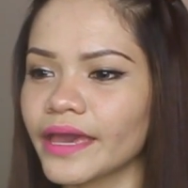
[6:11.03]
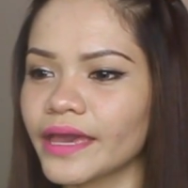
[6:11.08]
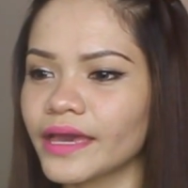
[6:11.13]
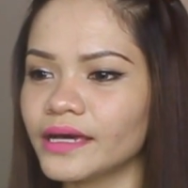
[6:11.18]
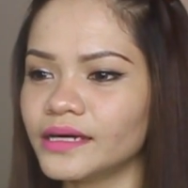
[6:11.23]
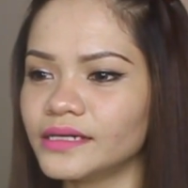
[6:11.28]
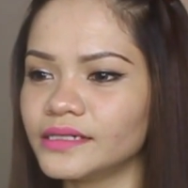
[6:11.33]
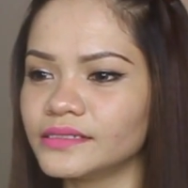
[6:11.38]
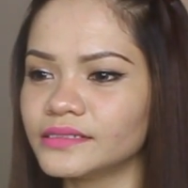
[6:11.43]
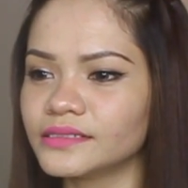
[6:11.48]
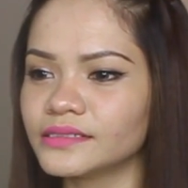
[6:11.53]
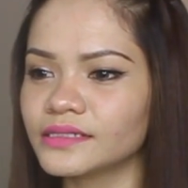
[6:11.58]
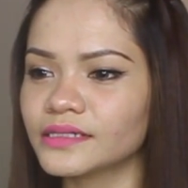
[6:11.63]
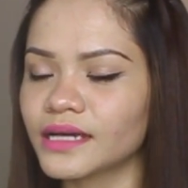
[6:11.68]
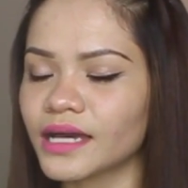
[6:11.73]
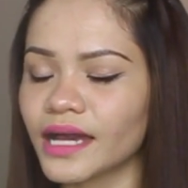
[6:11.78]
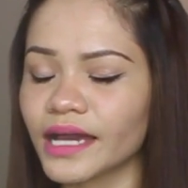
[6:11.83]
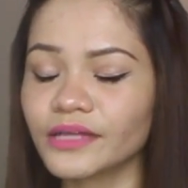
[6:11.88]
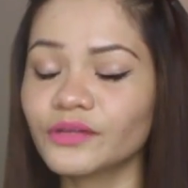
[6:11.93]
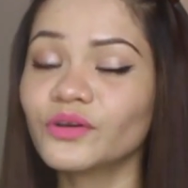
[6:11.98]
and
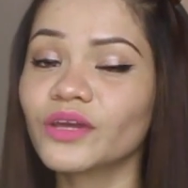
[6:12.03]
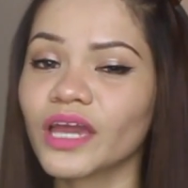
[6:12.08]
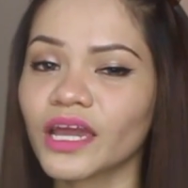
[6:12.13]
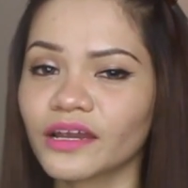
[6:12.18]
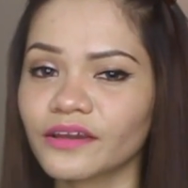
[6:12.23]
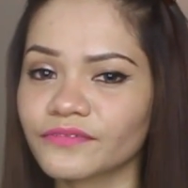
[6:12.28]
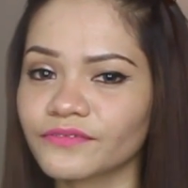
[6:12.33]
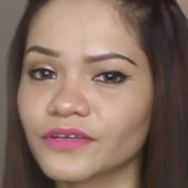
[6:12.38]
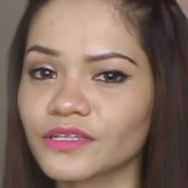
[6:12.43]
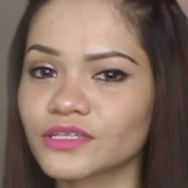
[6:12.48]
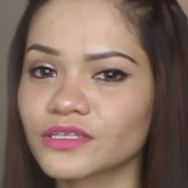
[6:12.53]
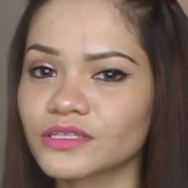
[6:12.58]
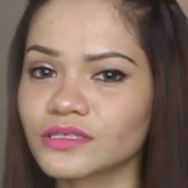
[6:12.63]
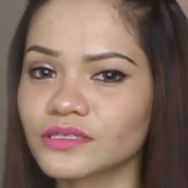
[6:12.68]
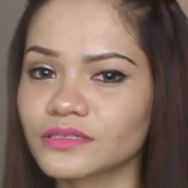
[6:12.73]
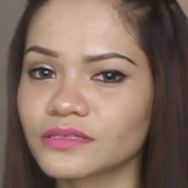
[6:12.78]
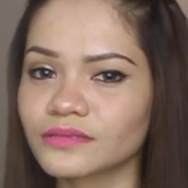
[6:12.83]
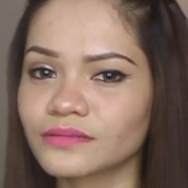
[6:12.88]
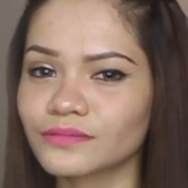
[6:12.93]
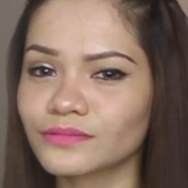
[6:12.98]
I don't care if
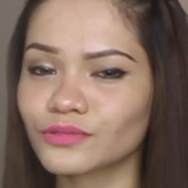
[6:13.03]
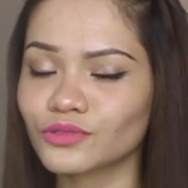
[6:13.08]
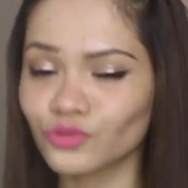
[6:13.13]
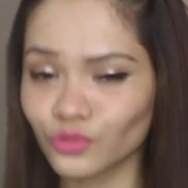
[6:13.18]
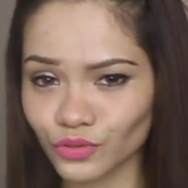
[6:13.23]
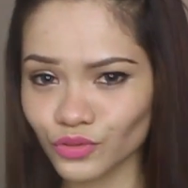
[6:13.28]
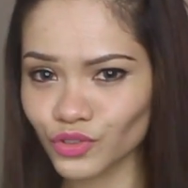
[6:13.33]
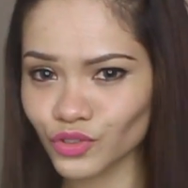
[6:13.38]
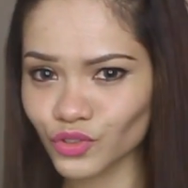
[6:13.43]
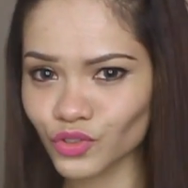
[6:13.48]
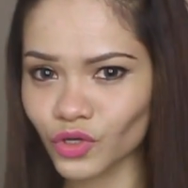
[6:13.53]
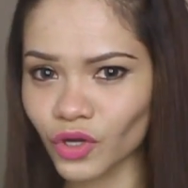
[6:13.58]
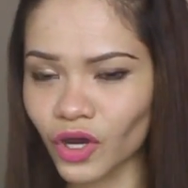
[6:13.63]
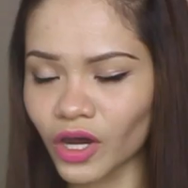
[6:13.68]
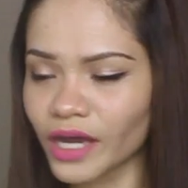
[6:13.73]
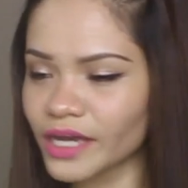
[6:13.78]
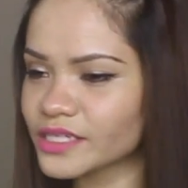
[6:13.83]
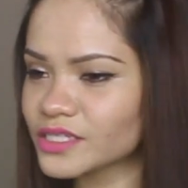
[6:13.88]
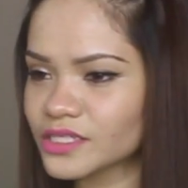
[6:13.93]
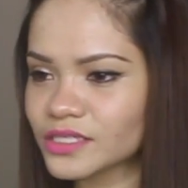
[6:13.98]
it's too
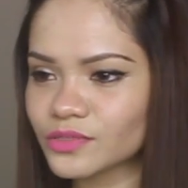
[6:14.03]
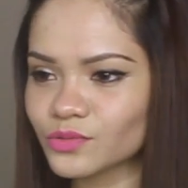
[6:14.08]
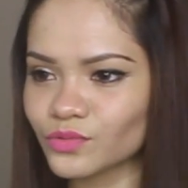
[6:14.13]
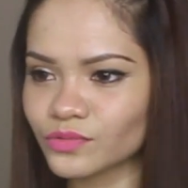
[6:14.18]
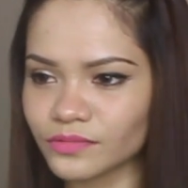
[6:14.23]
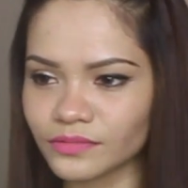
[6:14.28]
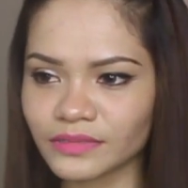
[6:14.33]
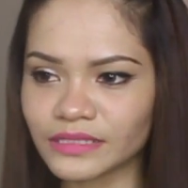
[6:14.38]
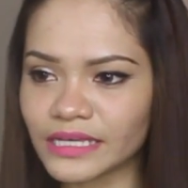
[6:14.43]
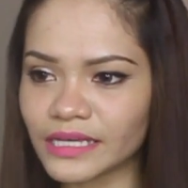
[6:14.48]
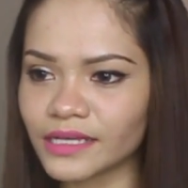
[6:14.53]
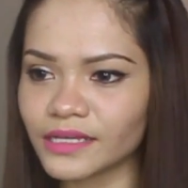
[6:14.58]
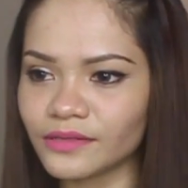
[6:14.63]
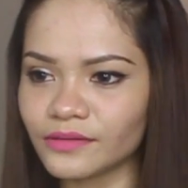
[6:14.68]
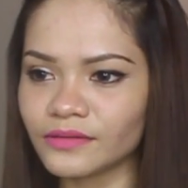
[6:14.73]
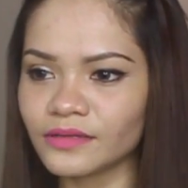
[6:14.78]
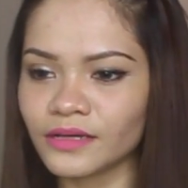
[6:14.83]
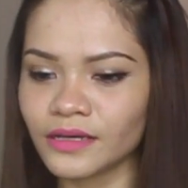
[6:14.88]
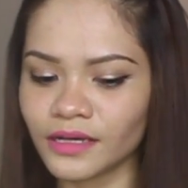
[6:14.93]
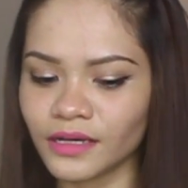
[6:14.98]
strong. I just need
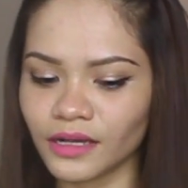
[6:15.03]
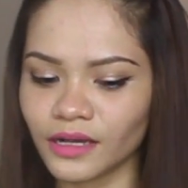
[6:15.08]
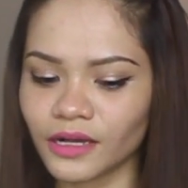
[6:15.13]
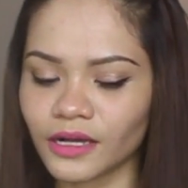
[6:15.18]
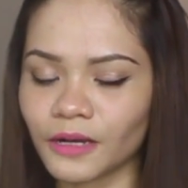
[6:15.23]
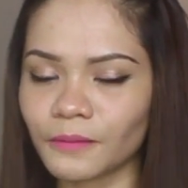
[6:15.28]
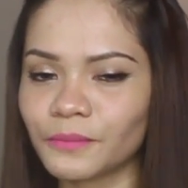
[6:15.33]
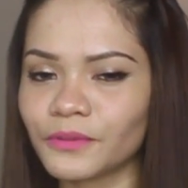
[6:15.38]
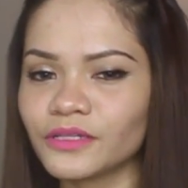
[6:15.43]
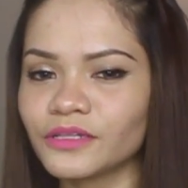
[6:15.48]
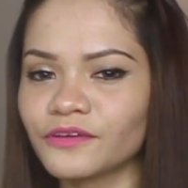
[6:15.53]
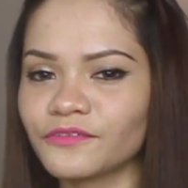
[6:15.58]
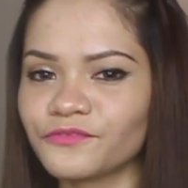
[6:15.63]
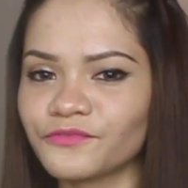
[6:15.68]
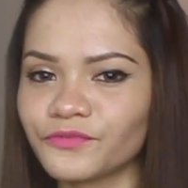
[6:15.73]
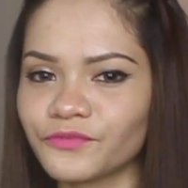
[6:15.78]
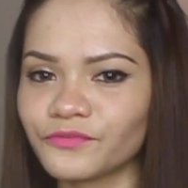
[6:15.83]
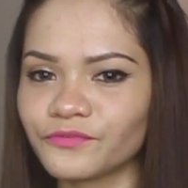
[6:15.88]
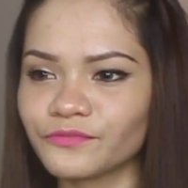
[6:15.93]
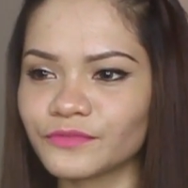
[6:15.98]
a couple of
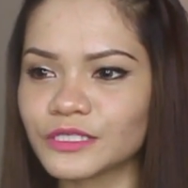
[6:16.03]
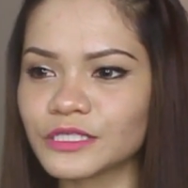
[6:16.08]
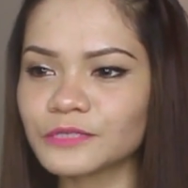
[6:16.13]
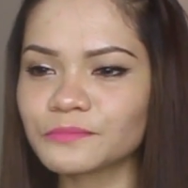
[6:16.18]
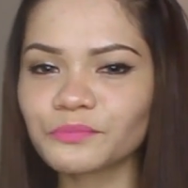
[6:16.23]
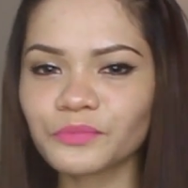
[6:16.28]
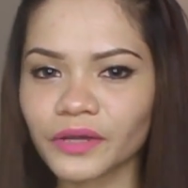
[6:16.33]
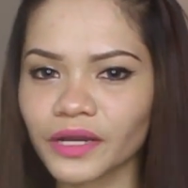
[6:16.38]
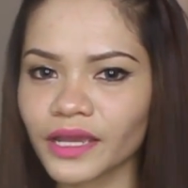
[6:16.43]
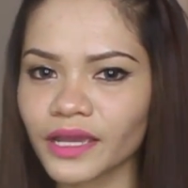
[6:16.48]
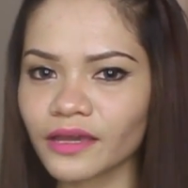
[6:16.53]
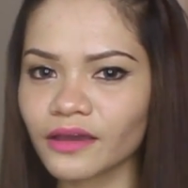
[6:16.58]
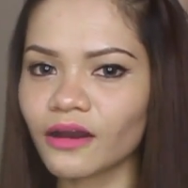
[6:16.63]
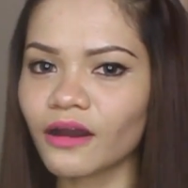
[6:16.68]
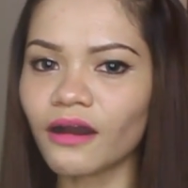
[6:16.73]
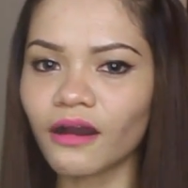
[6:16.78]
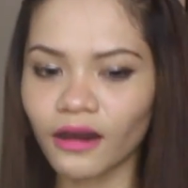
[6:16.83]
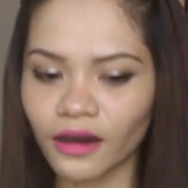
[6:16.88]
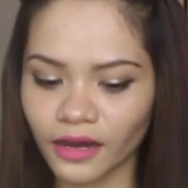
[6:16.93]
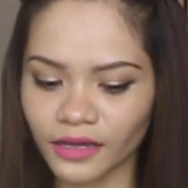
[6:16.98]
spray
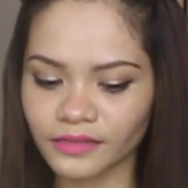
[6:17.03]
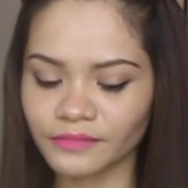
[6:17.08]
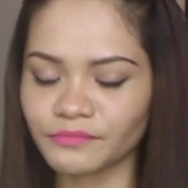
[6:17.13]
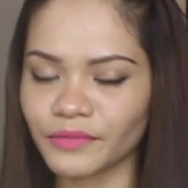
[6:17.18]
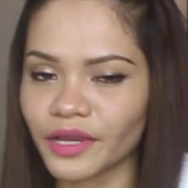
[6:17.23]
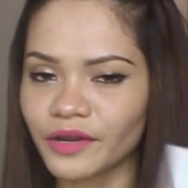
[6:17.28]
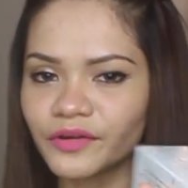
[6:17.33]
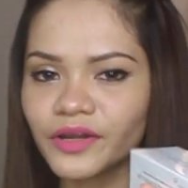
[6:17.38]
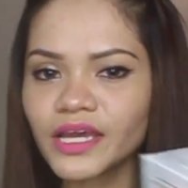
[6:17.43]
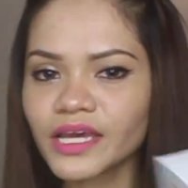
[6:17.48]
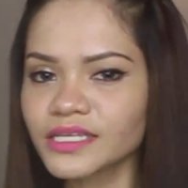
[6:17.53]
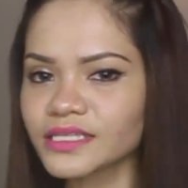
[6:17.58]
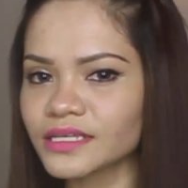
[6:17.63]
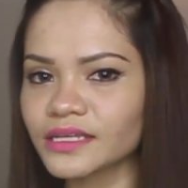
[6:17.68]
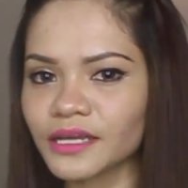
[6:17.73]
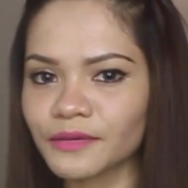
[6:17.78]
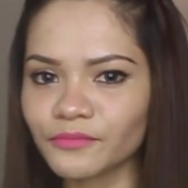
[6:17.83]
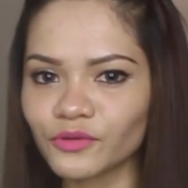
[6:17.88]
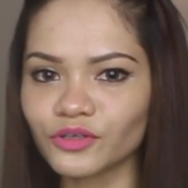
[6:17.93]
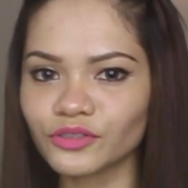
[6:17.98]
on my wrist
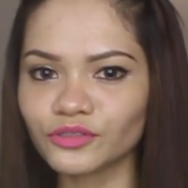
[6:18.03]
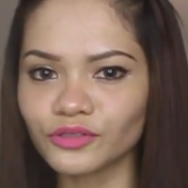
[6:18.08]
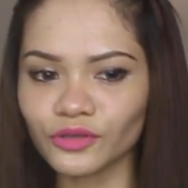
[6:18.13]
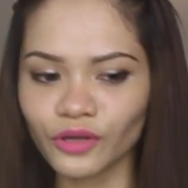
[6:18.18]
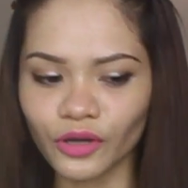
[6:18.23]
and I'm good to